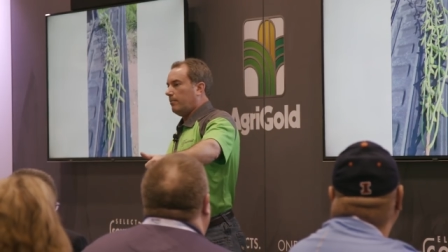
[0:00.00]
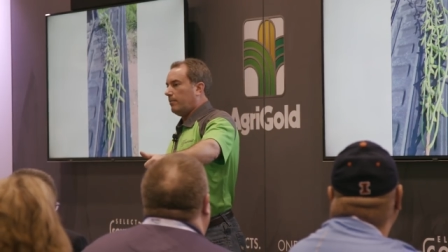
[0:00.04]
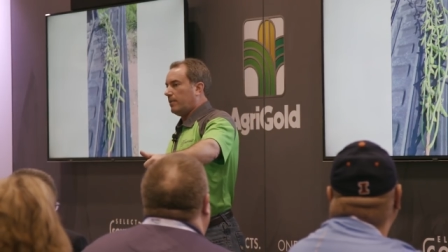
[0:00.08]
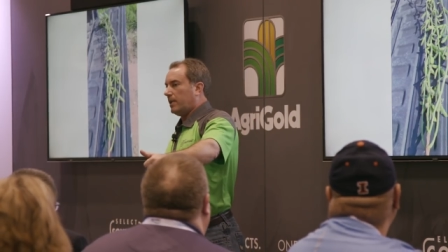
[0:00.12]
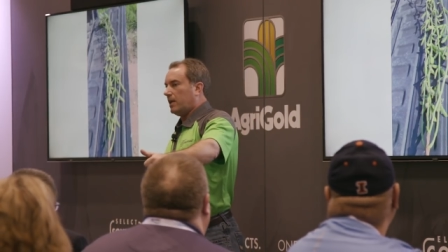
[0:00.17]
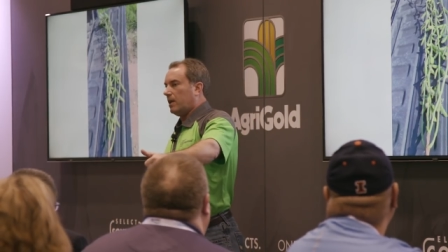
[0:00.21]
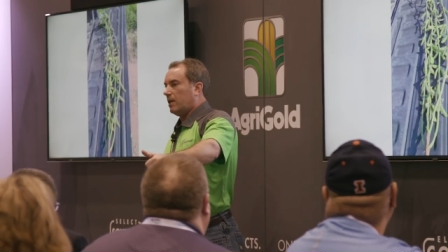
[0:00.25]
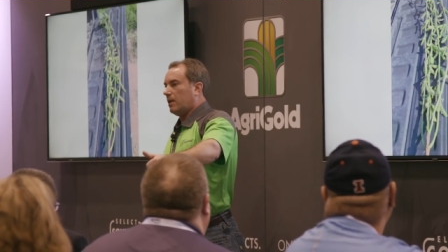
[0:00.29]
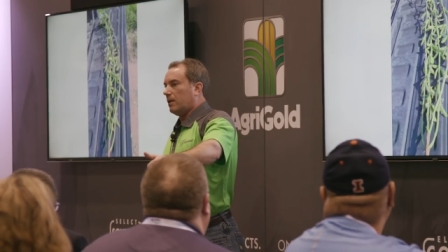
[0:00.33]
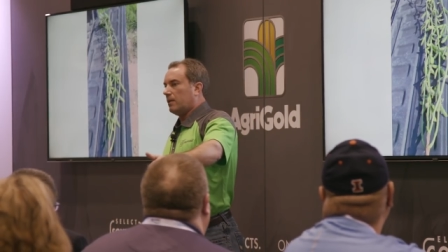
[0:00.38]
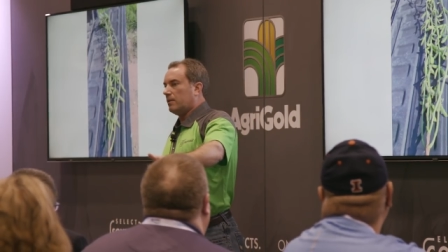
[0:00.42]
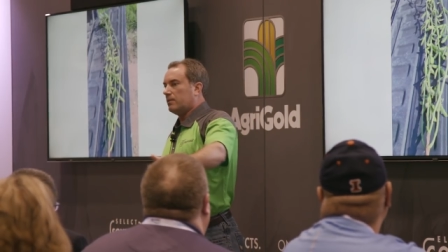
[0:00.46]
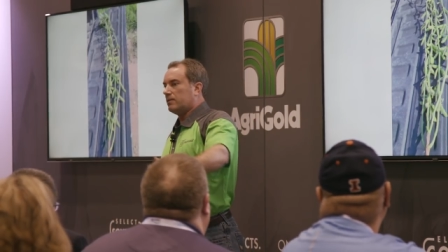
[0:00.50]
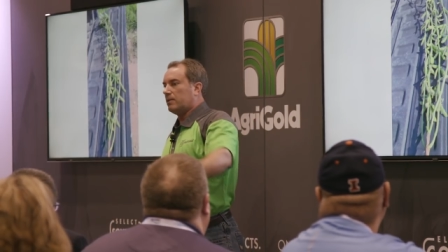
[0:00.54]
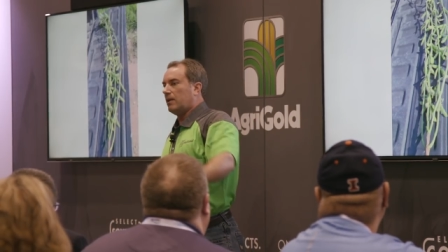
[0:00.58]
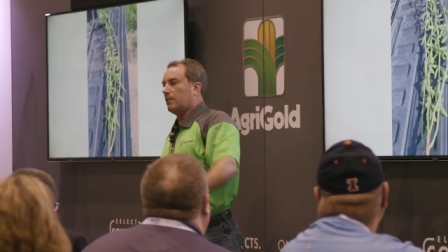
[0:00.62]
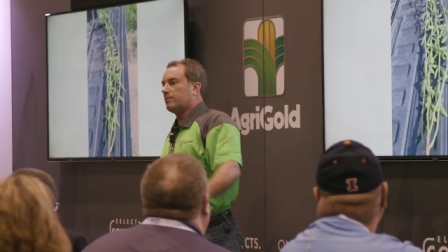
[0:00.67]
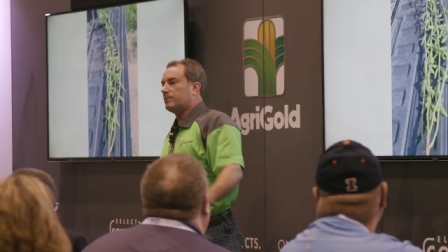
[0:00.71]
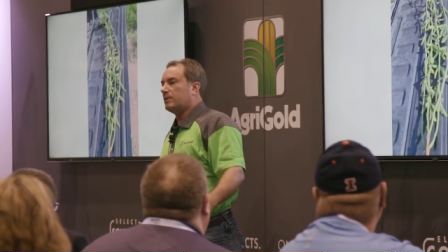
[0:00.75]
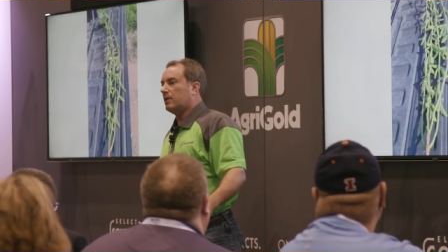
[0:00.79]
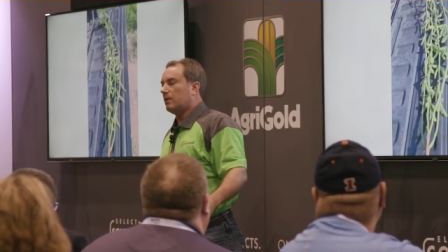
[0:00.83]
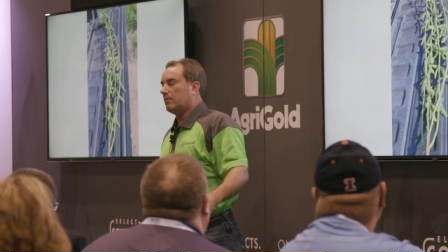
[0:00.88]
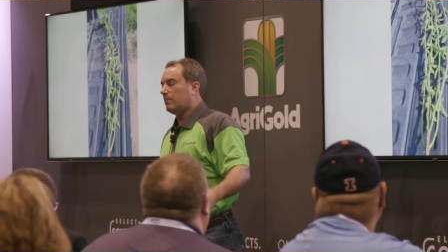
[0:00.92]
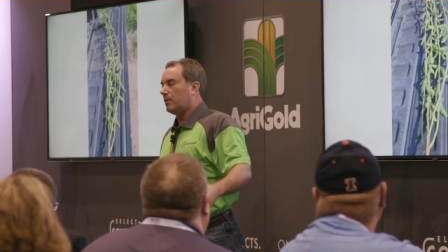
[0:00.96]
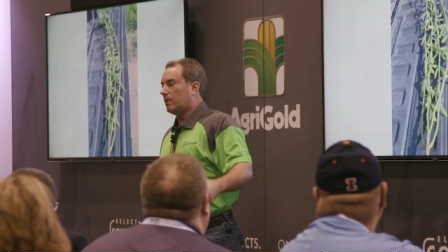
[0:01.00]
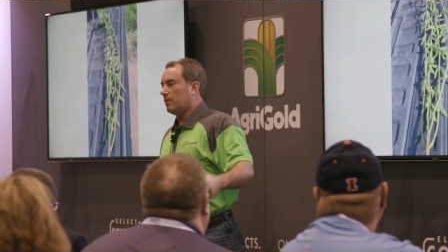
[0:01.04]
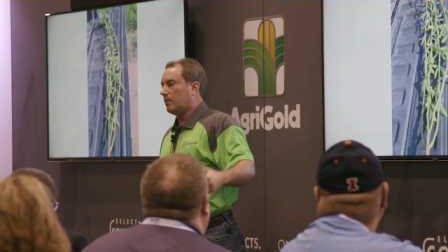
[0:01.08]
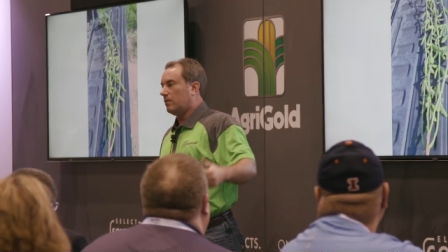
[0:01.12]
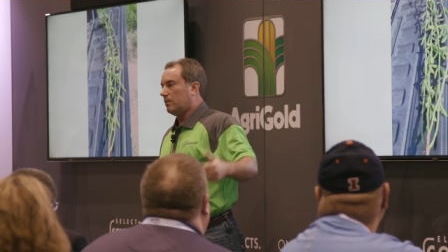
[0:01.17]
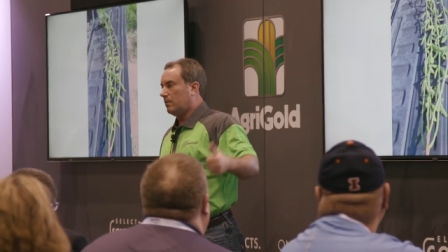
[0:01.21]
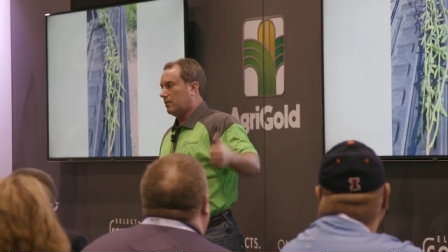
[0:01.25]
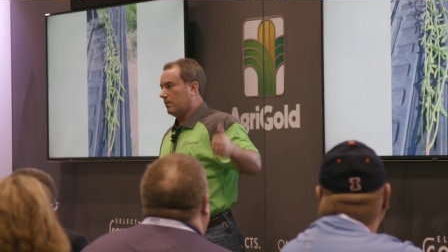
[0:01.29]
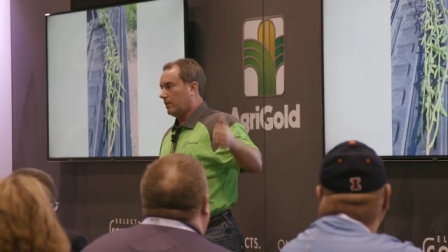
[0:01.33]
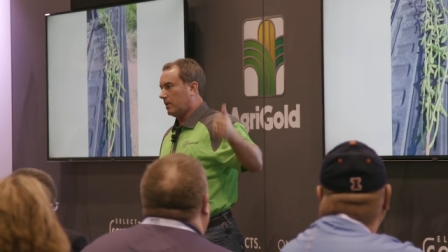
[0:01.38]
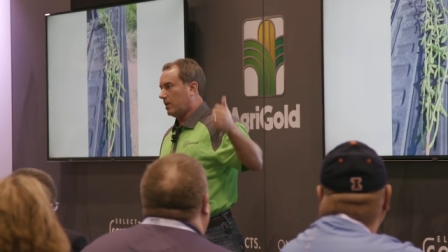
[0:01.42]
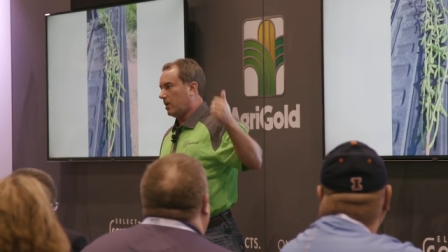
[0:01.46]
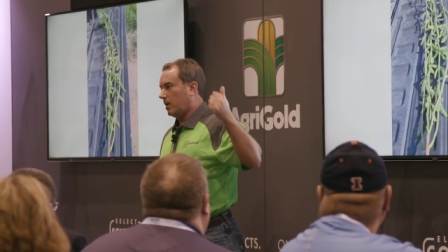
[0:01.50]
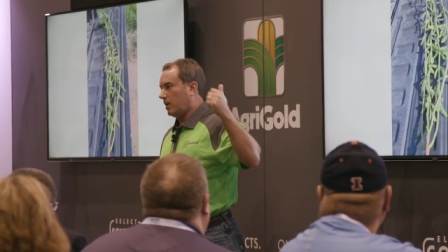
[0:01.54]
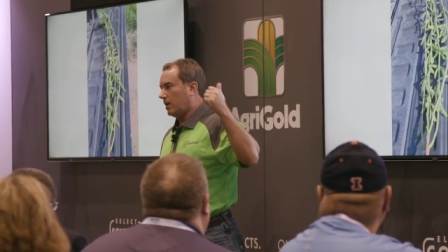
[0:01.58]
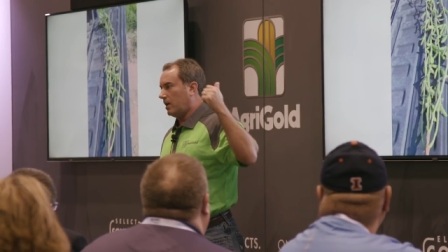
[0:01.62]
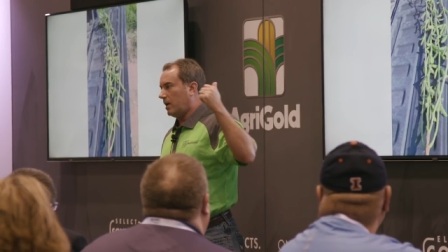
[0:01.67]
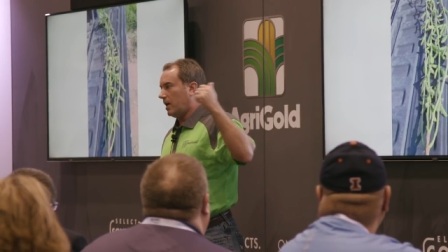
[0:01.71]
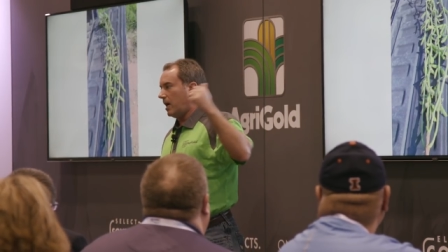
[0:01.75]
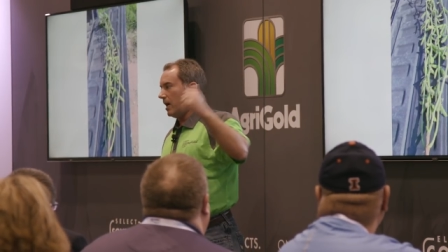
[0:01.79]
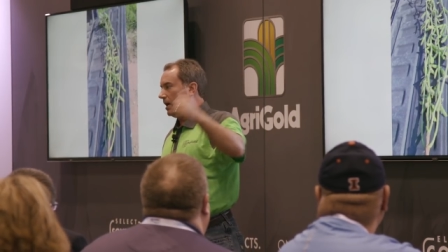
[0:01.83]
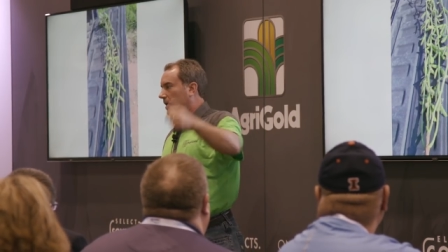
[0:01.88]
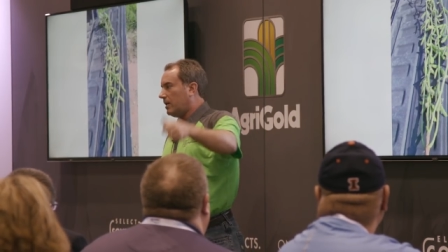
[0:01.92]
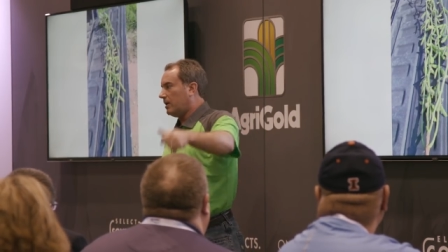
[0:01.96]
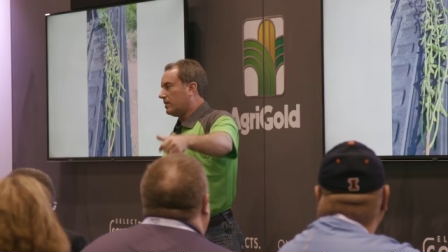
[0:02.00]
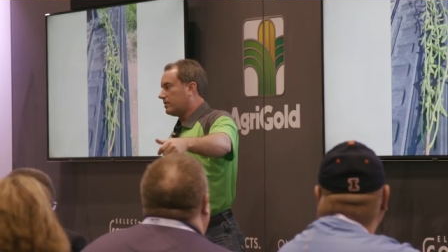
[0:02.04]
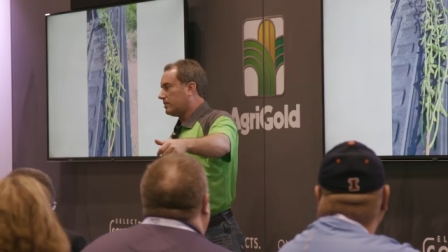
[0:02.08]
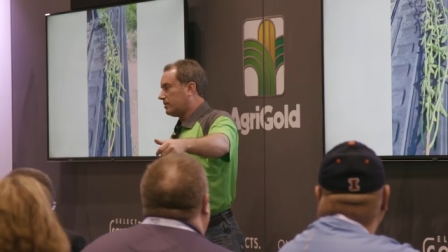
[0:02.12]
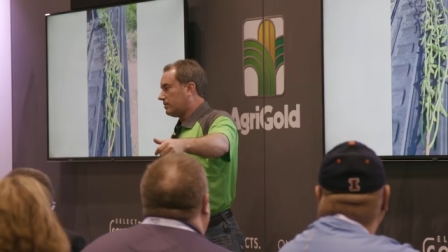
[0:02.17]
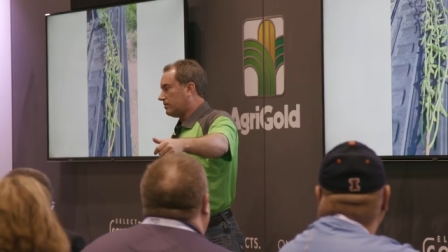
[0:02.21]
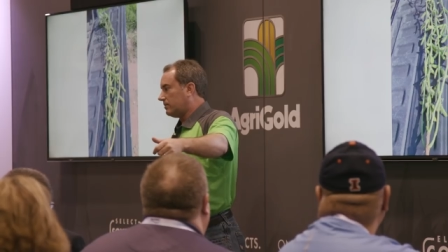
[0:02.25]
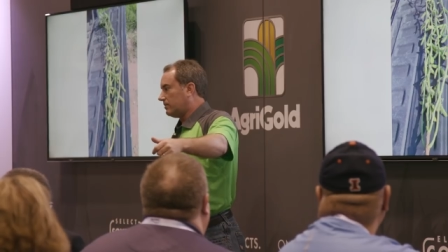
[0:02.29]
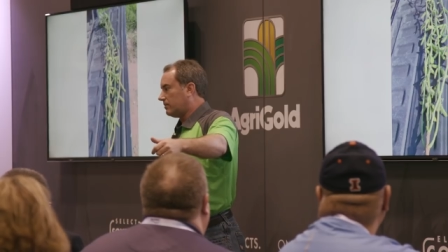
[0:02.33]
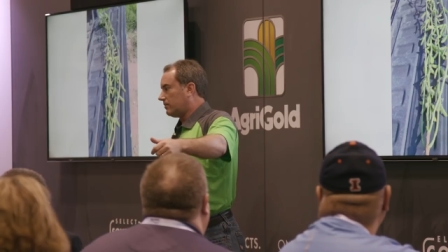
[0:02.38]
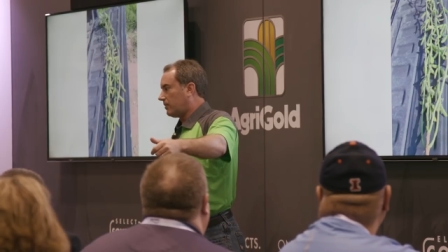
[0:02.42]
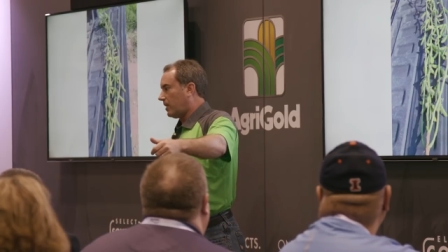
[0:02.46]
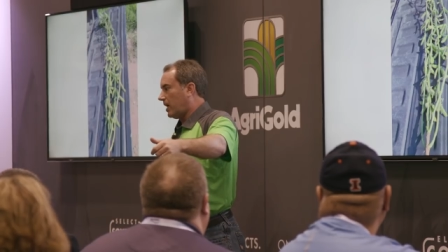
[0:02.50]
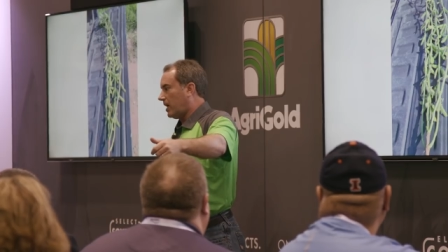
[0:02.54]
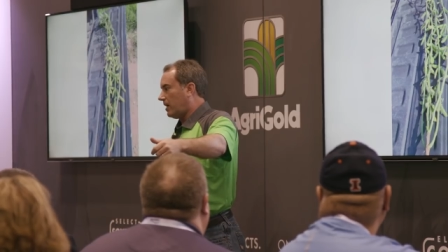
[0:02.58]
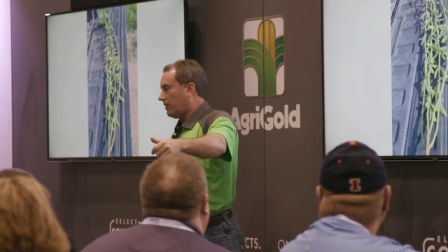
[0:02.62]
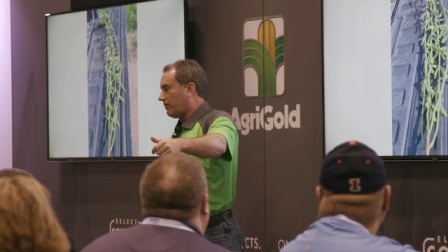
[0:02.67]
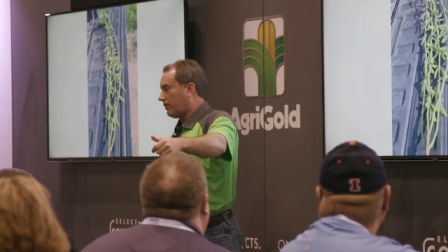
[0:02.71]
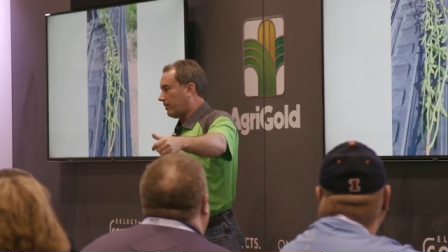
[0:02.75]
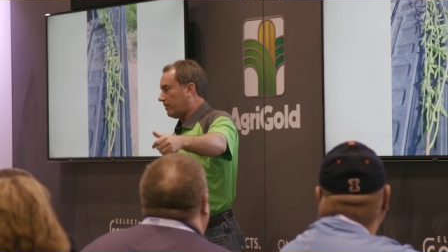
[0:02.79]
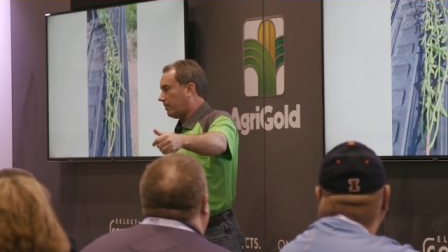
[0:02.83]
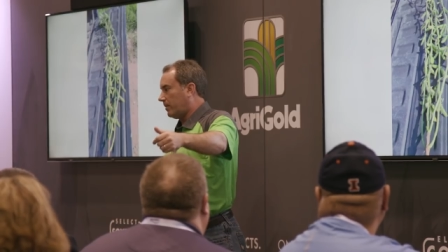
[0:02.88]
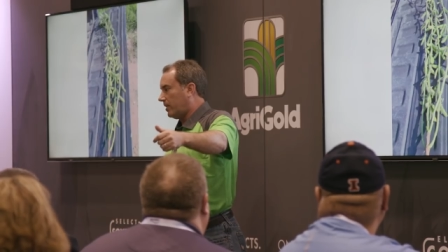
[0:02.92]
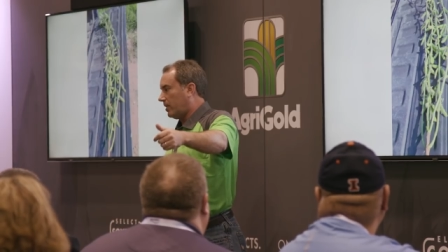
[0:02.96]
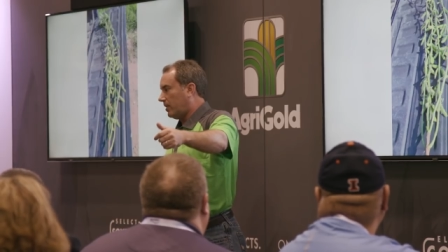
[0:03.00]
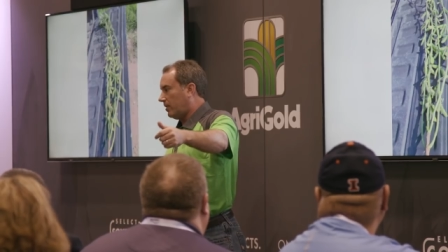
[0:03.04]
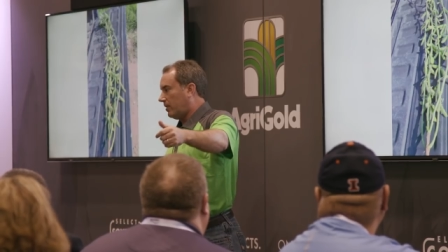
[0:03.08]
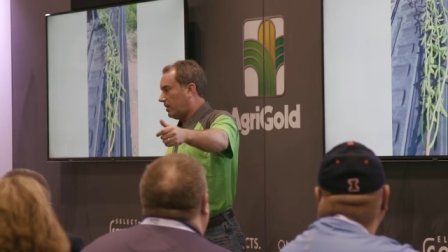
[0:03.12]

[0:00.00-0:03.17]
Beginning of September, we caught a 9-inch rain from